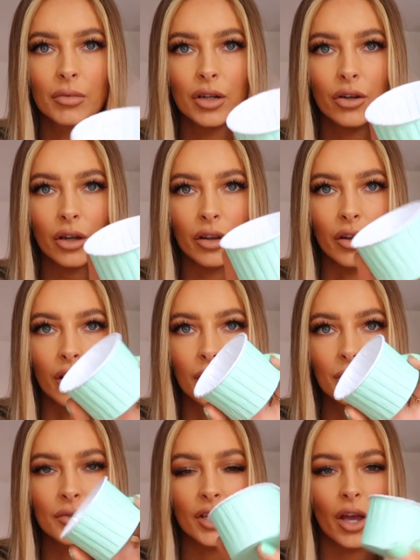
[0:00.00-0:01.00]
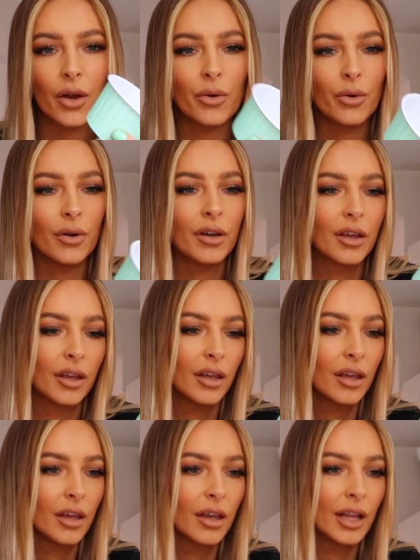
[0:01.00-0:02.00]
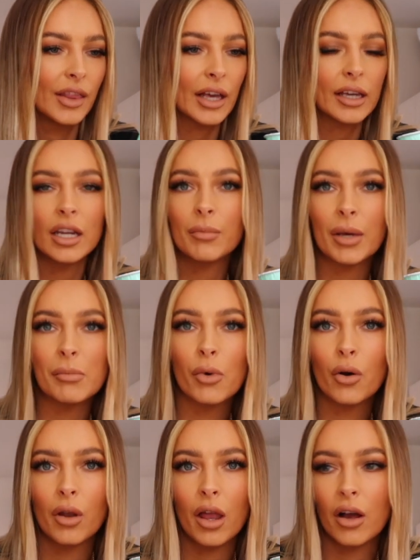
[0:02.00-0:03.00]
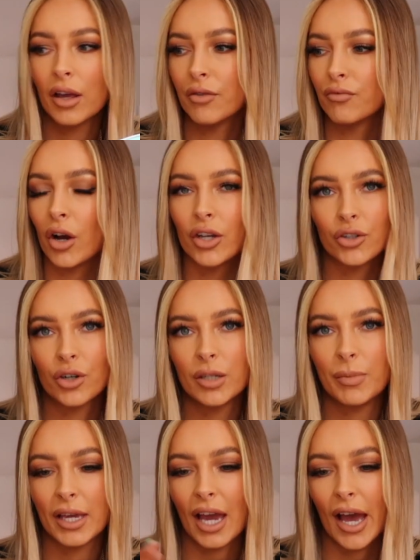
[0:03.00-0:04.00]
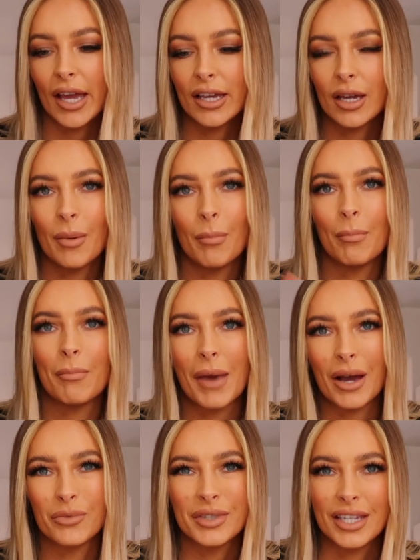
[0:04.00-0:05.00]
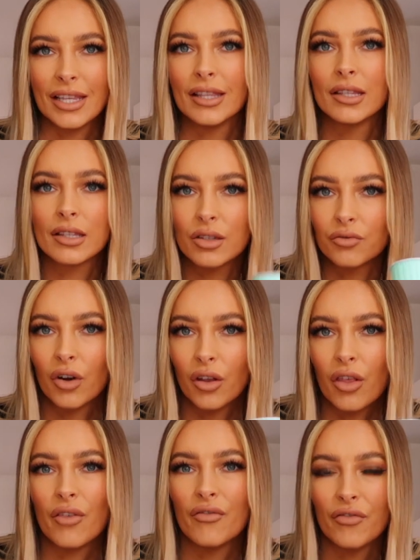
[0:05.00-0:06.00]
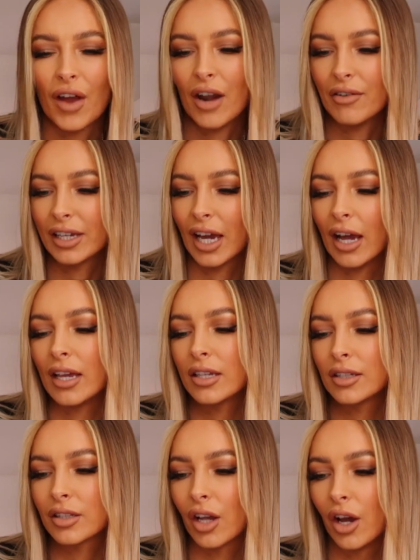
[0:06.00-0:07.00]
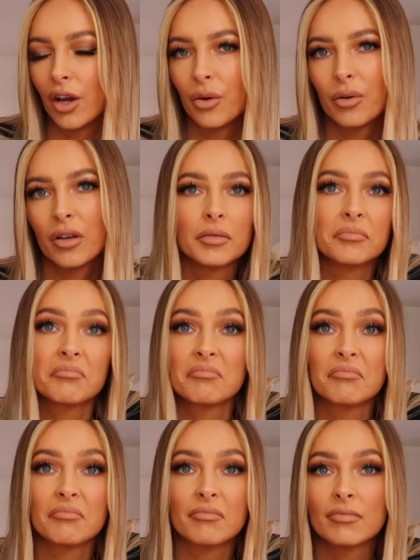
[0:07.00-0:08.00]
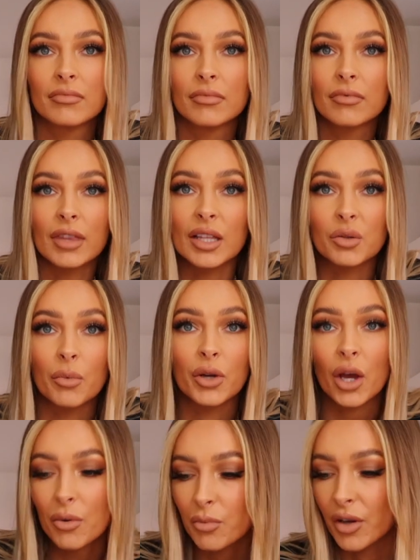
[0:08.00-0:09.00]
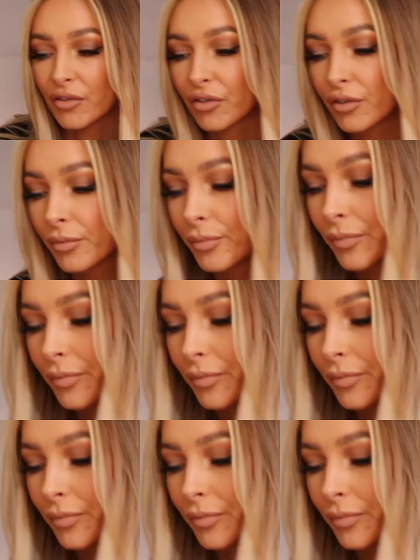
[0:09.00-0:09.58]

But look at them. So they're gonna be more like Rice Krispie cake mountains rather than fairy cakes. So that's what we're going with.